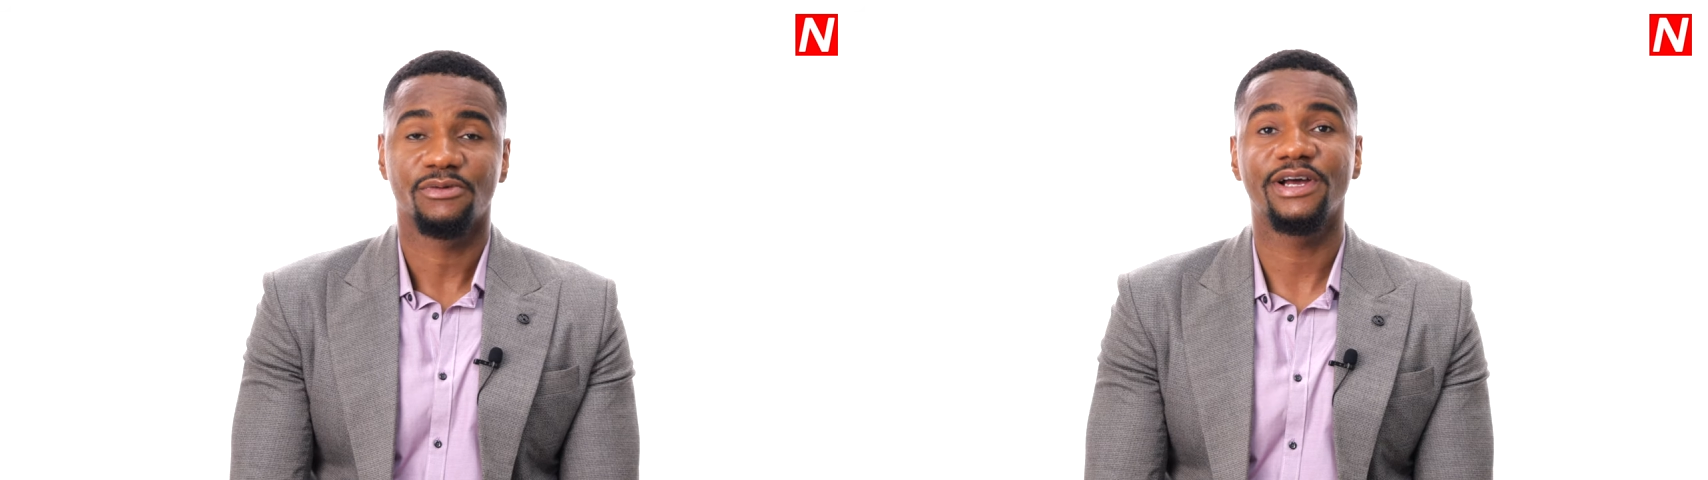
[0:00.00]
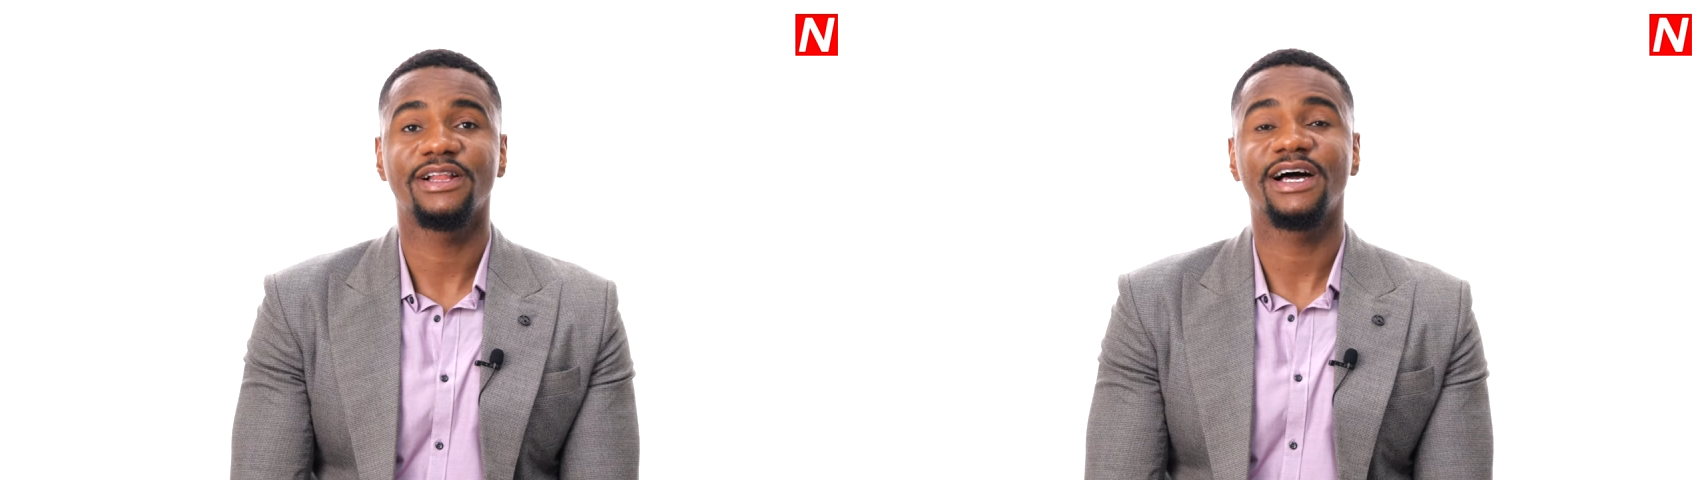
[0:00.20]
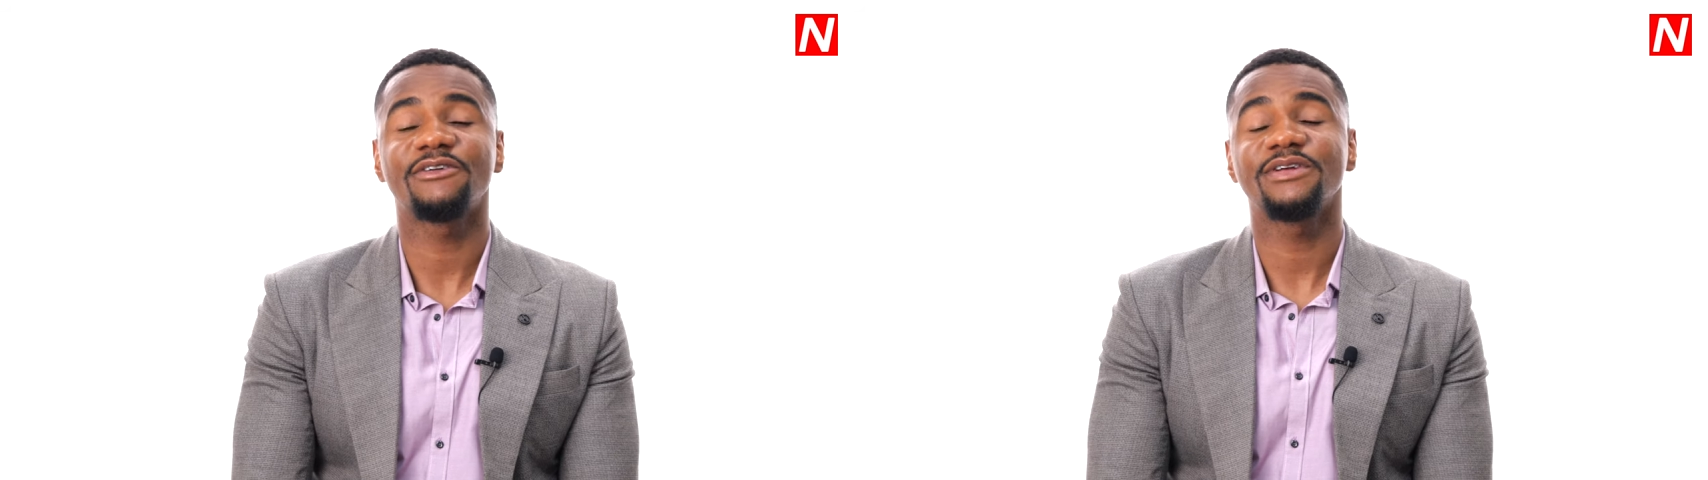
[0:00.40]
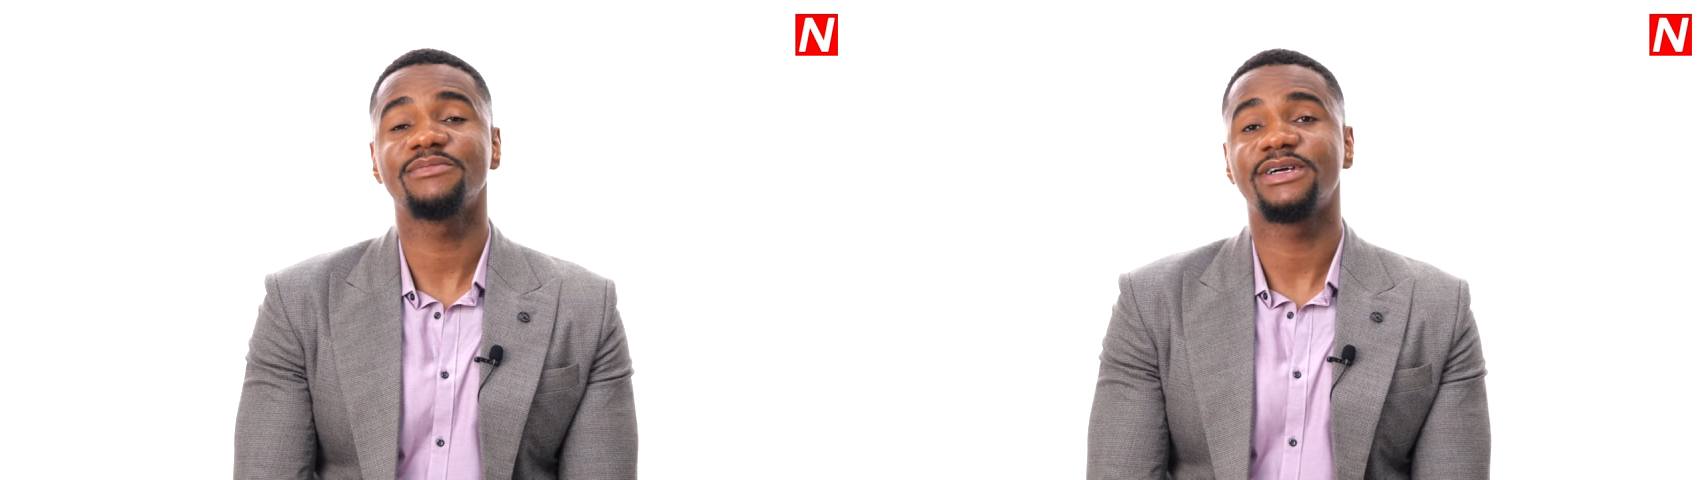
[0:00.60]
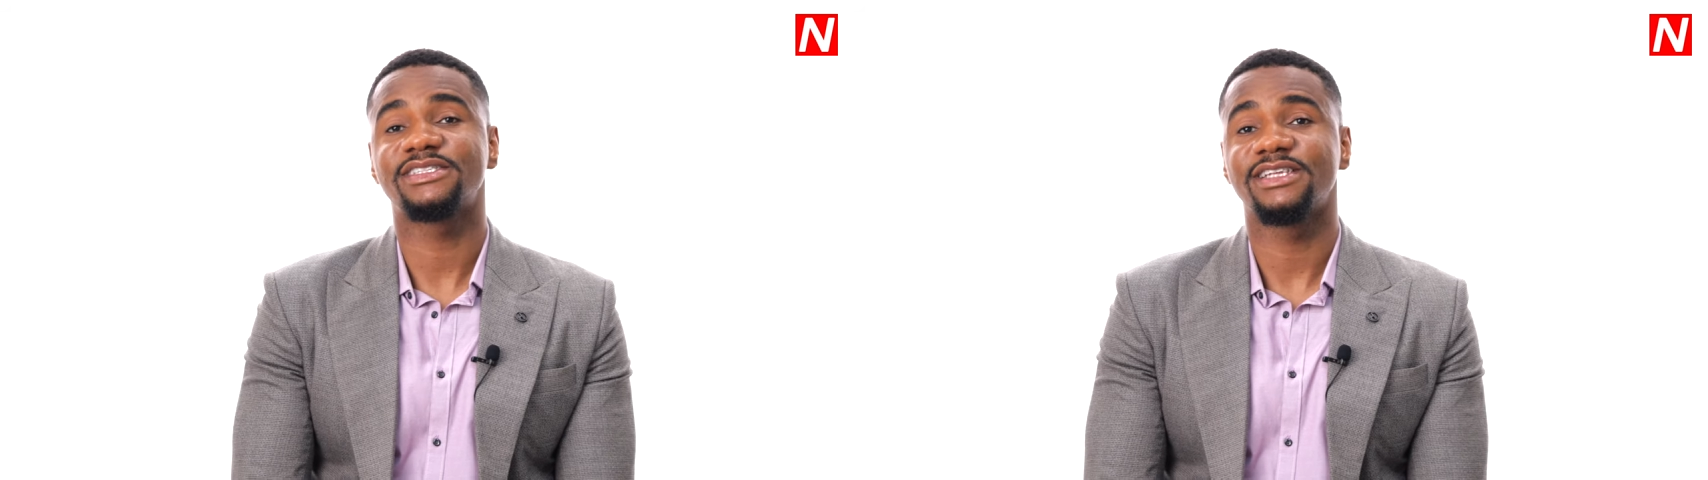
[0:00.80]
Well, I already
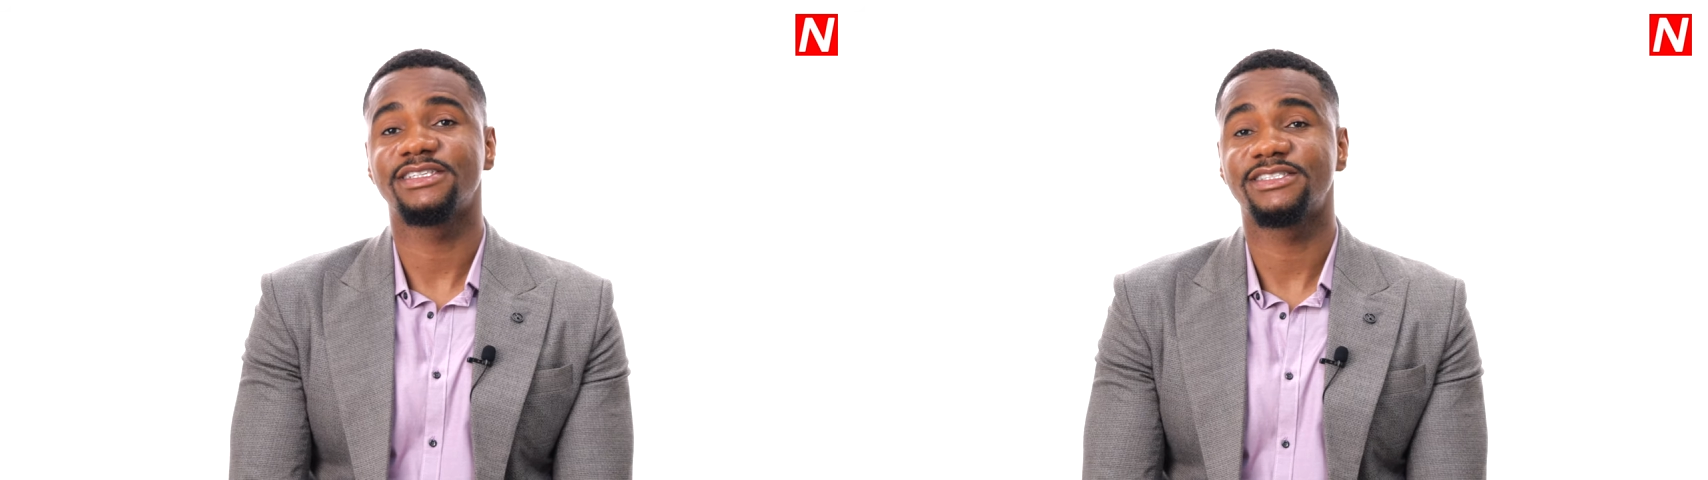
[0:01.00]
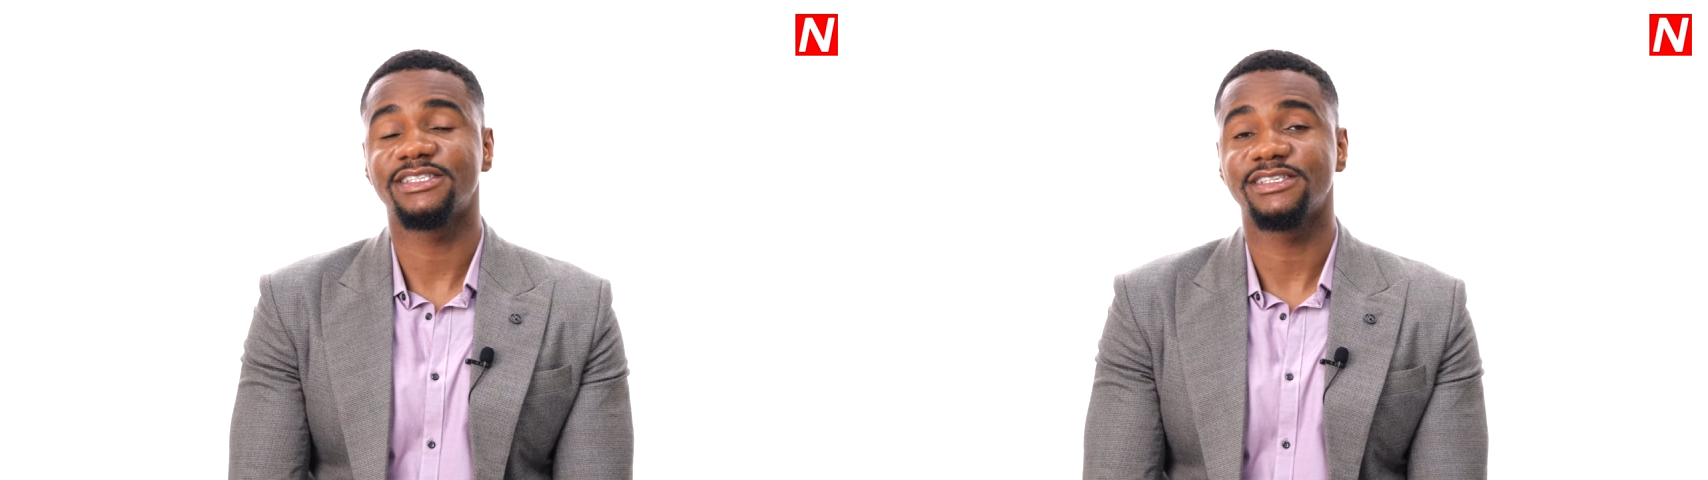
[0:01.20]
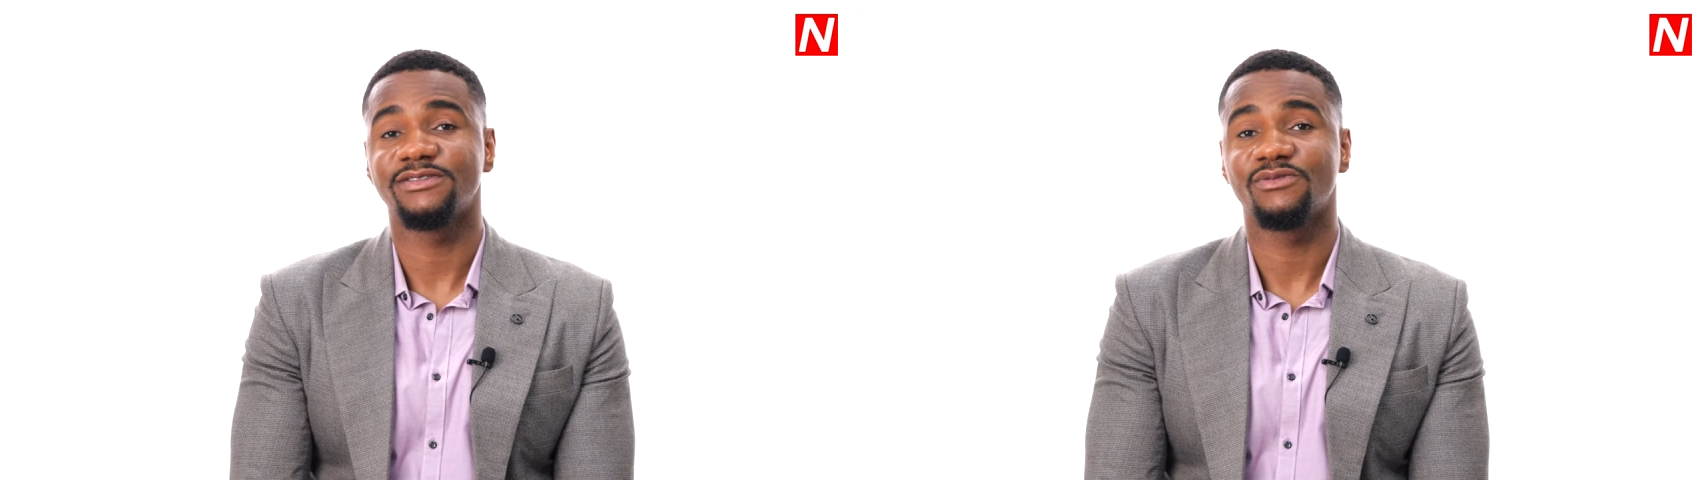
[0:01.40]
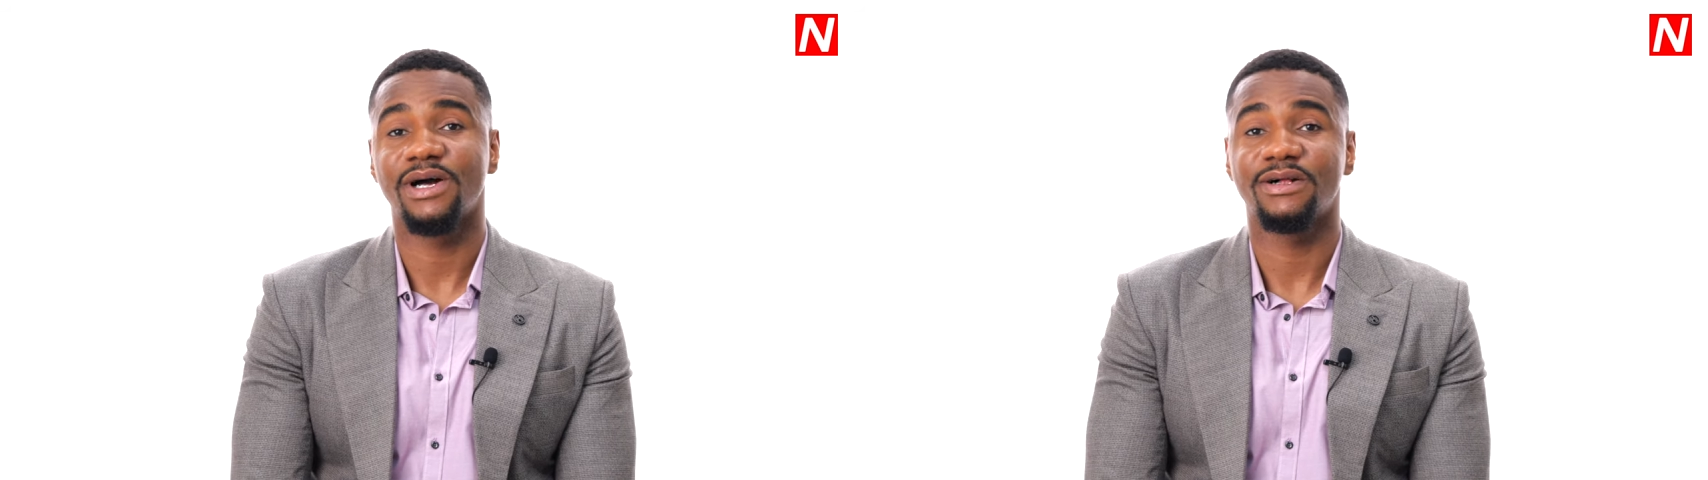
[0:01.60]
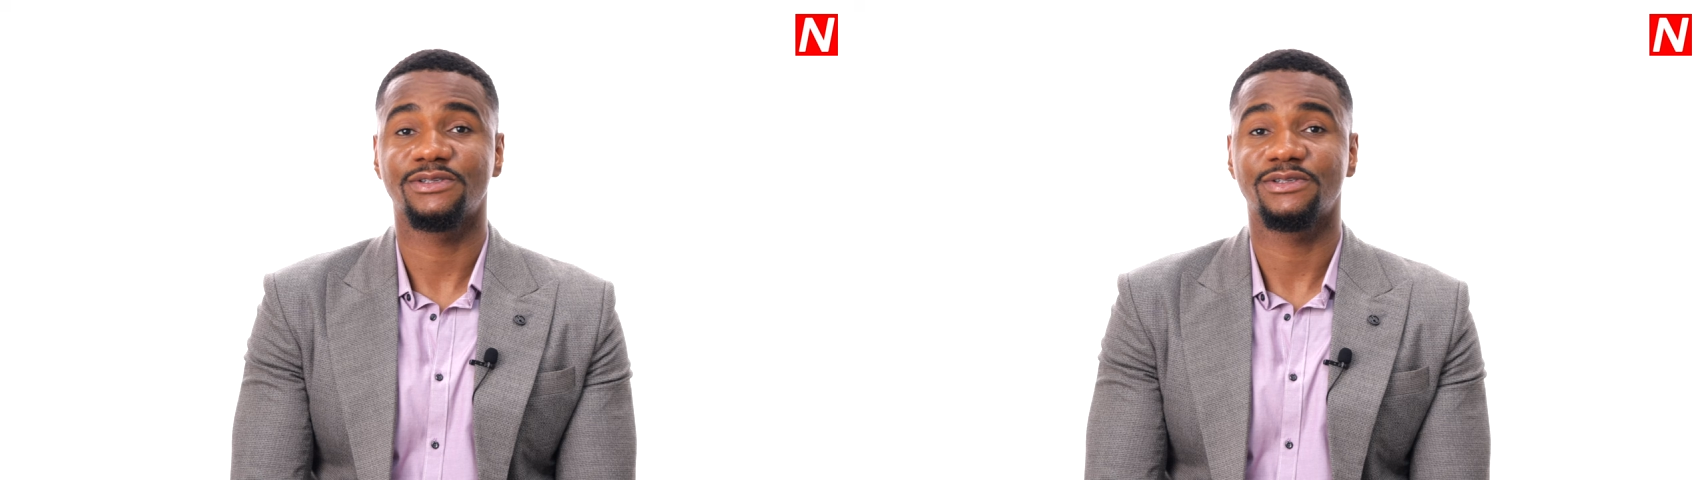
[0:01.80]
met Nancy while